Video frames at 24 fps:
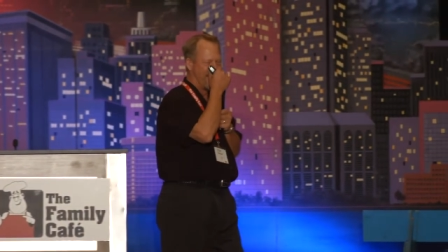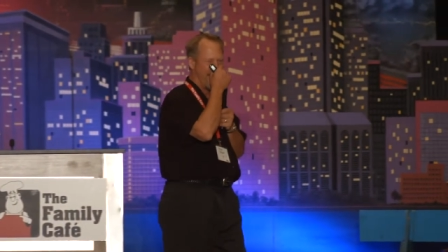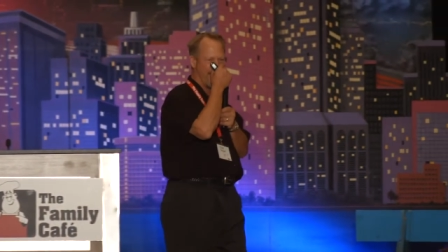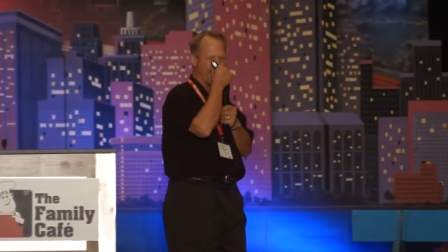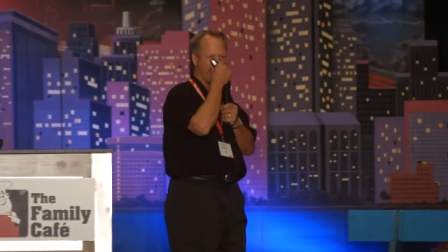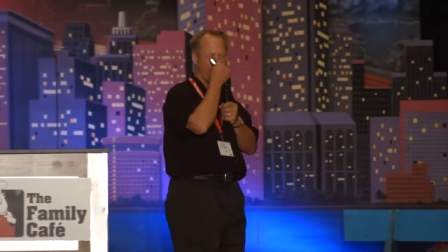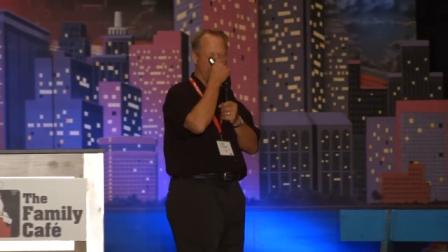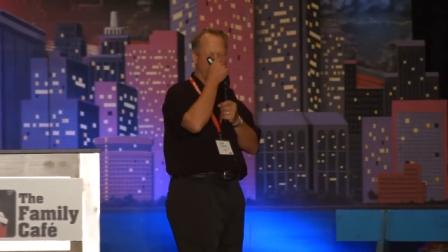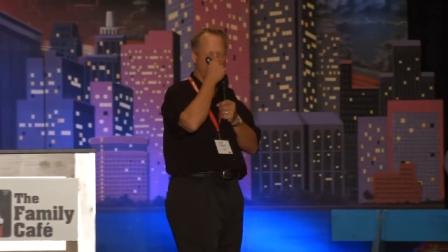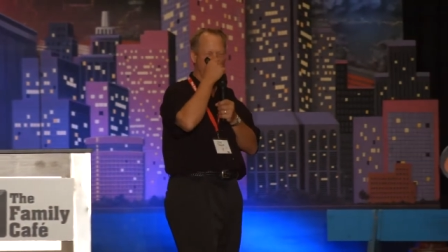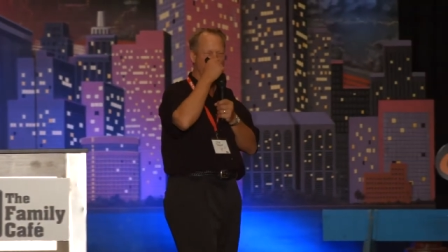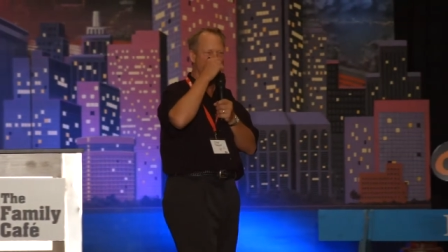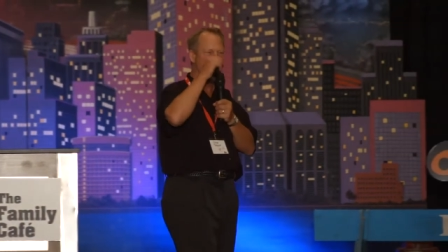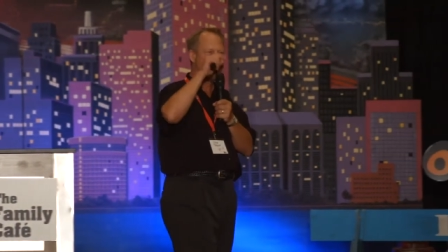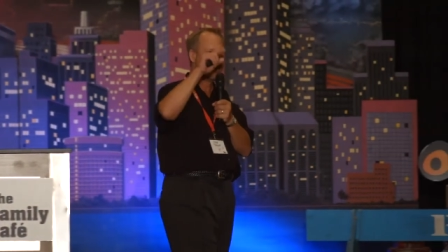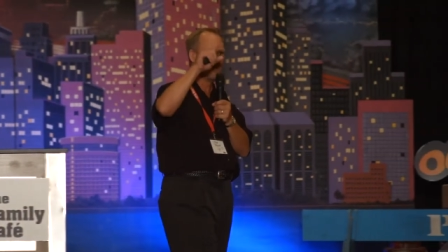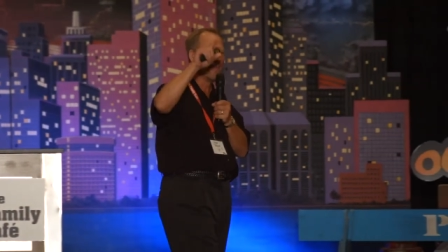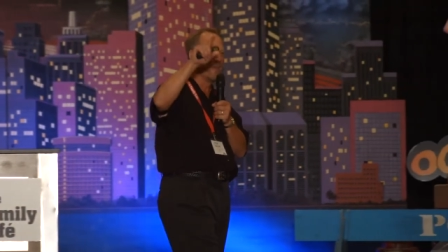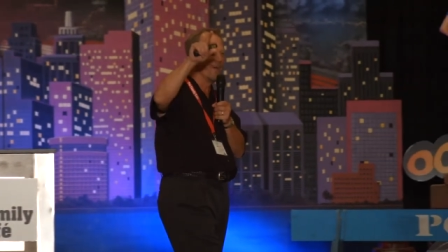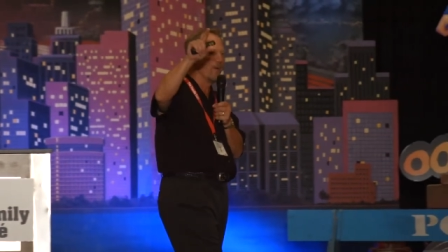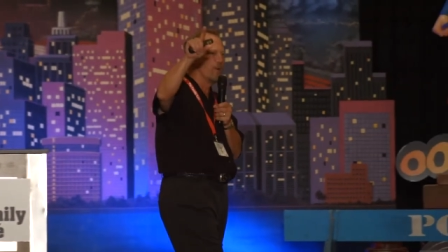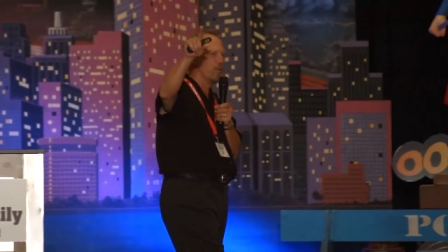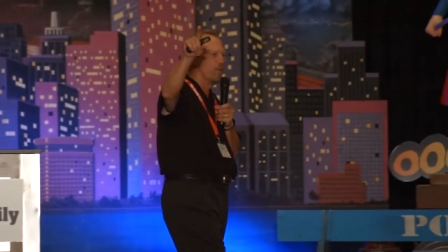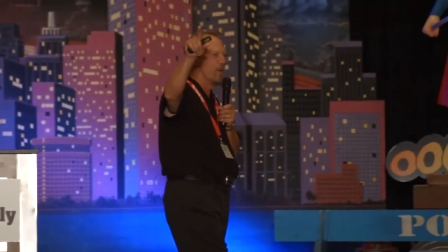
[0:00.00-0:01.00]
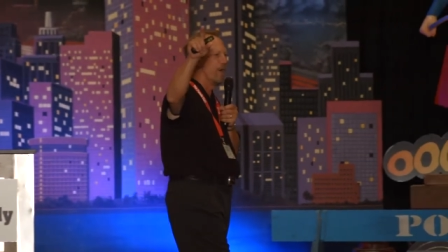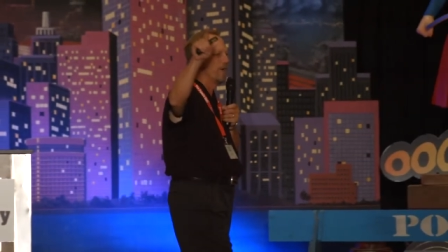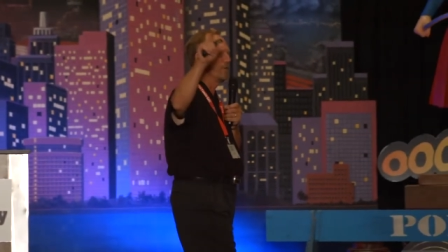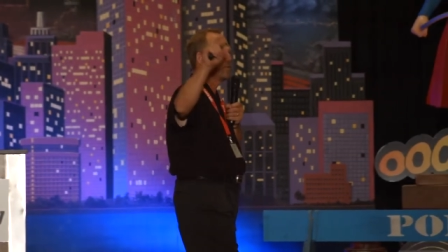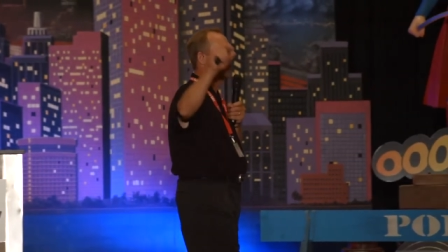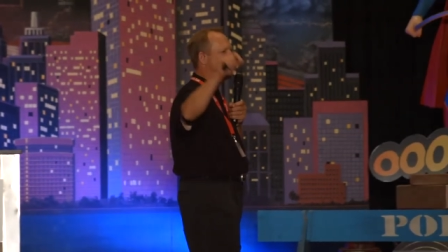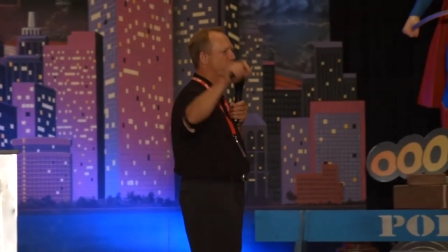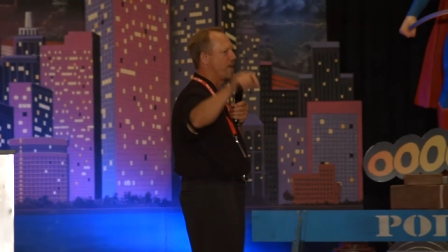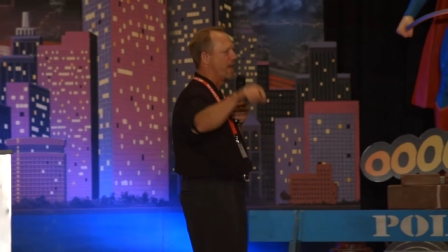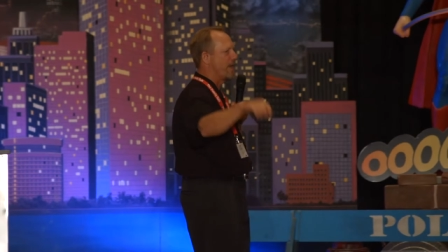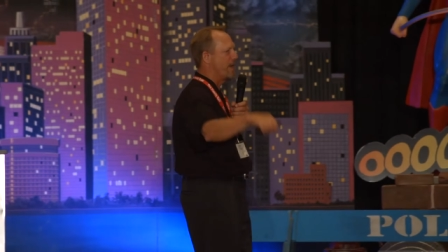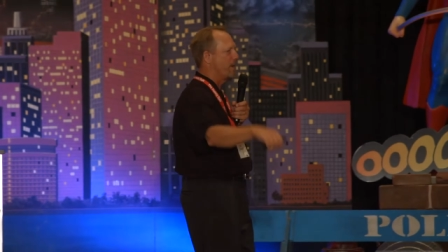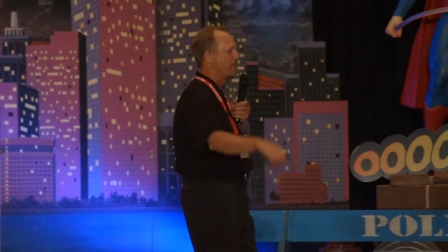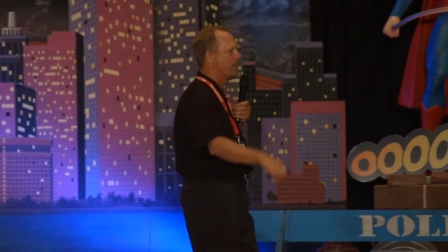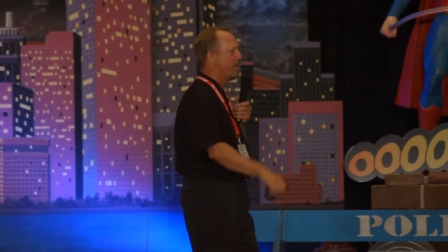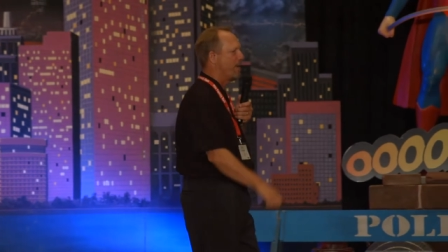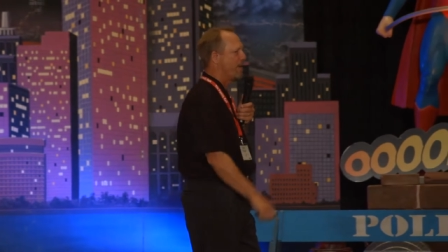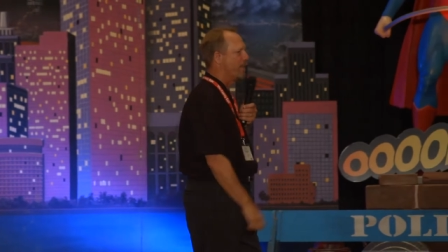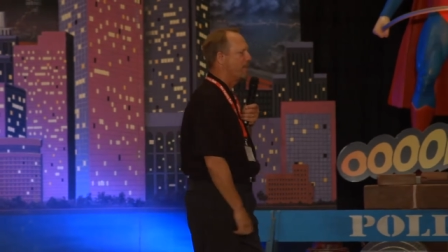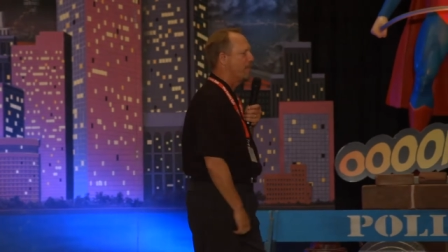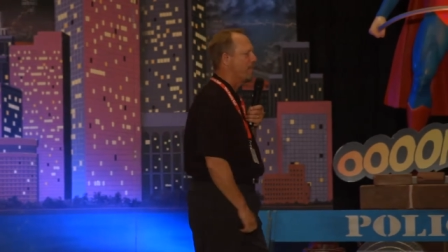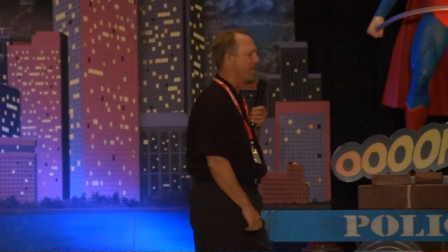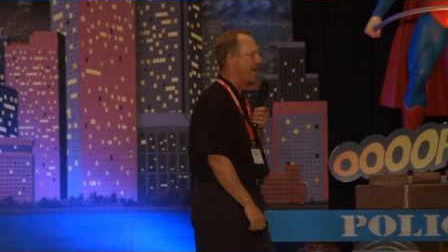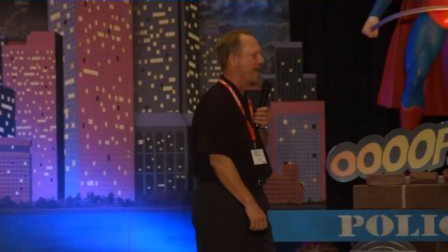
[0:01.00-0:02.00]
I got home and there it was, right up
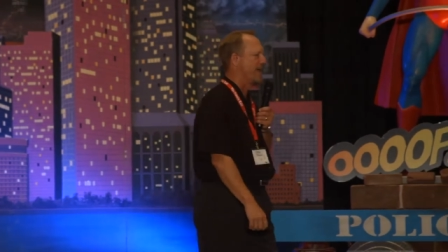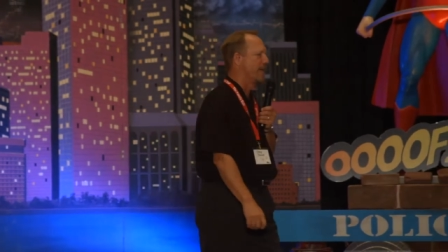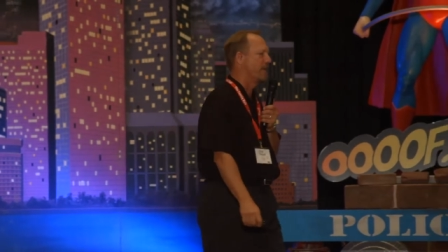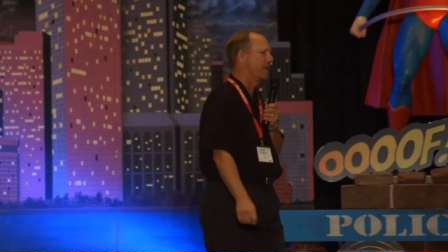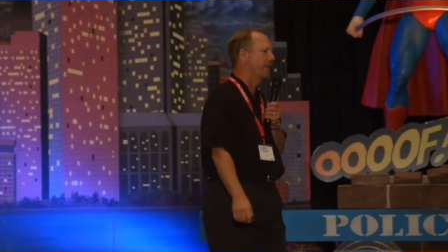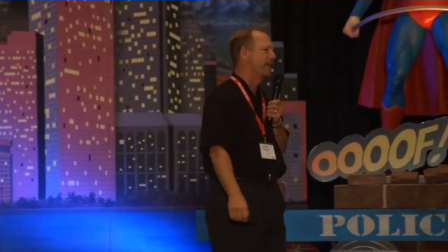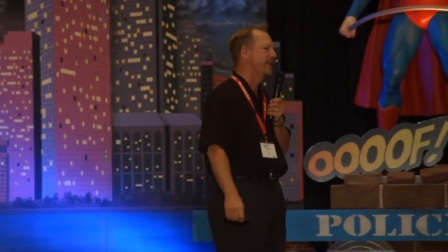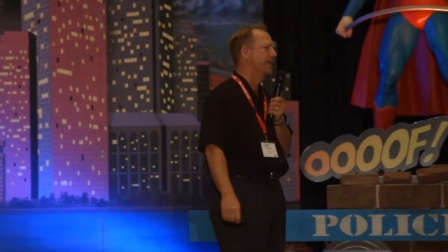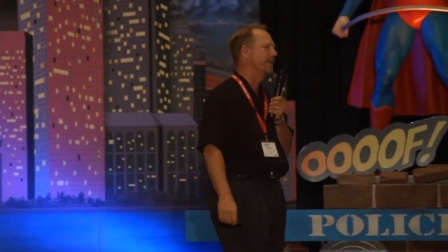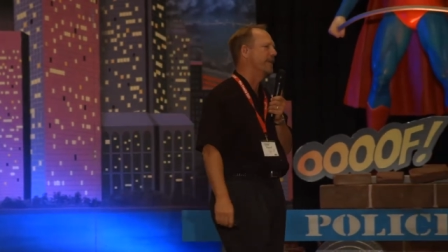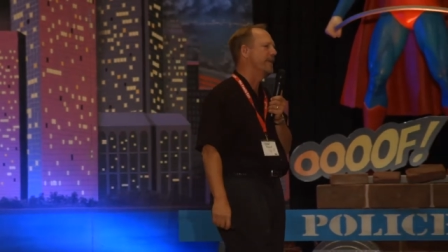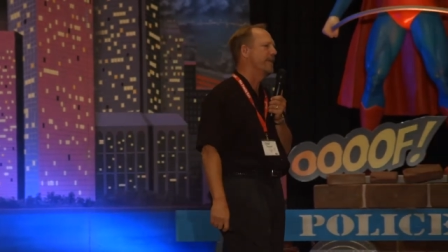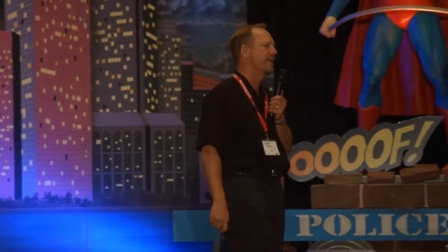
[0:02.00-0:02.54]
on the mantel in,